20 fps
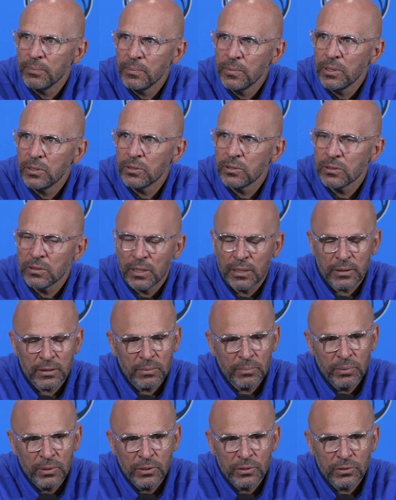It's like the
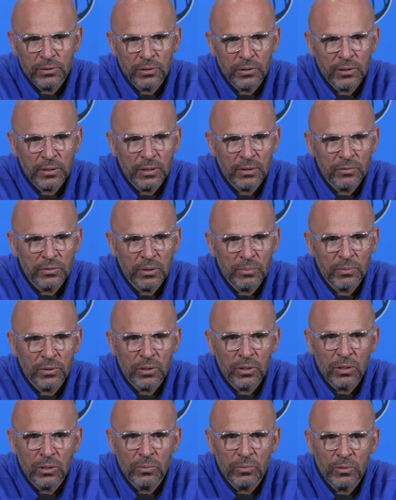pitcher gives up the
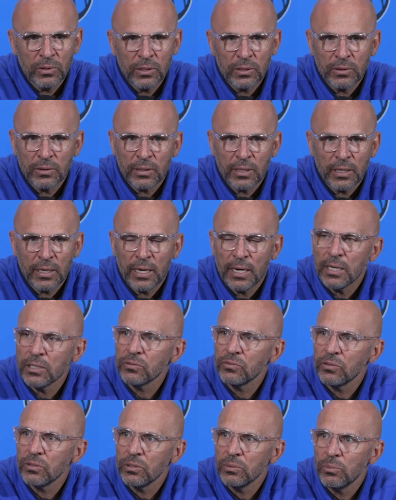home run. You got to
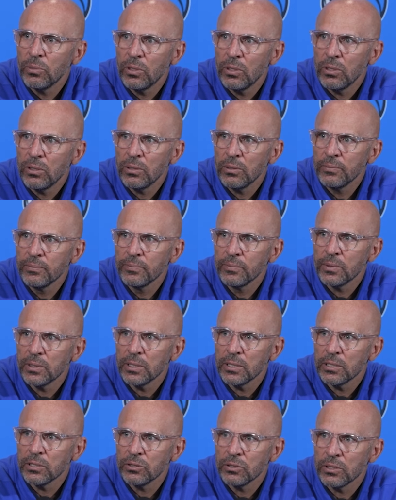ask for the ball
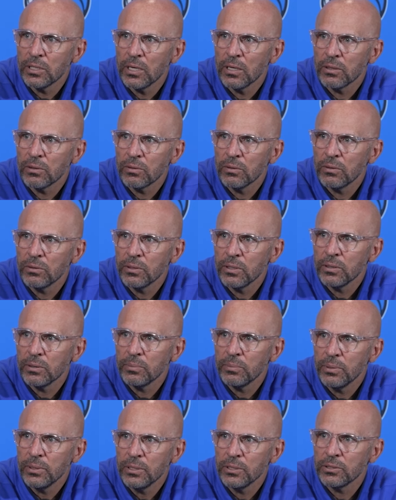because you got to throw another
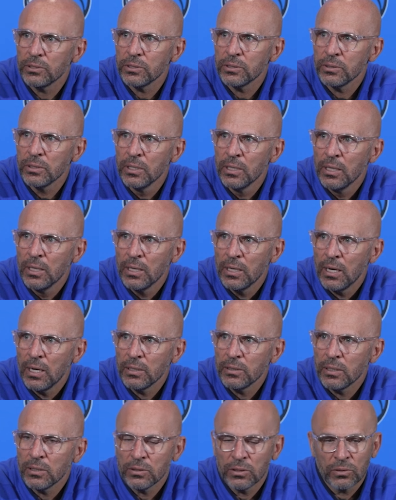pitch. And I
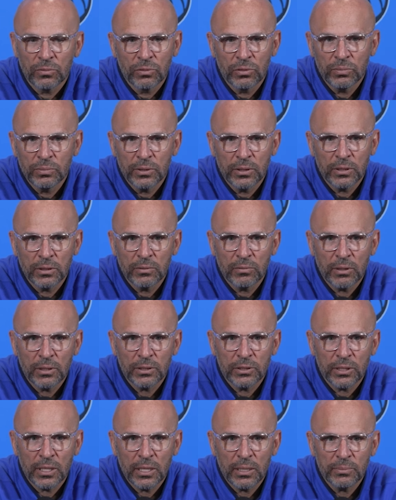thought the group did a great
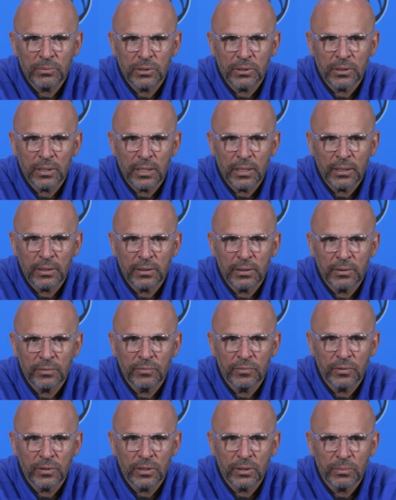job tonight
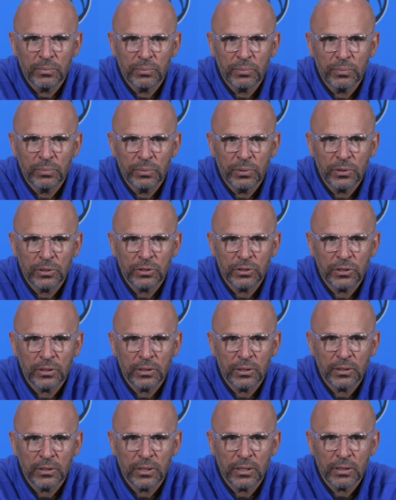of
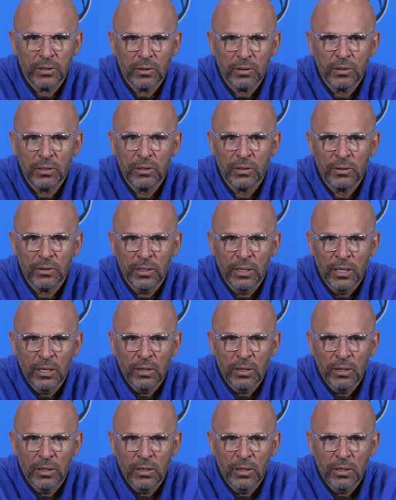pushing, learning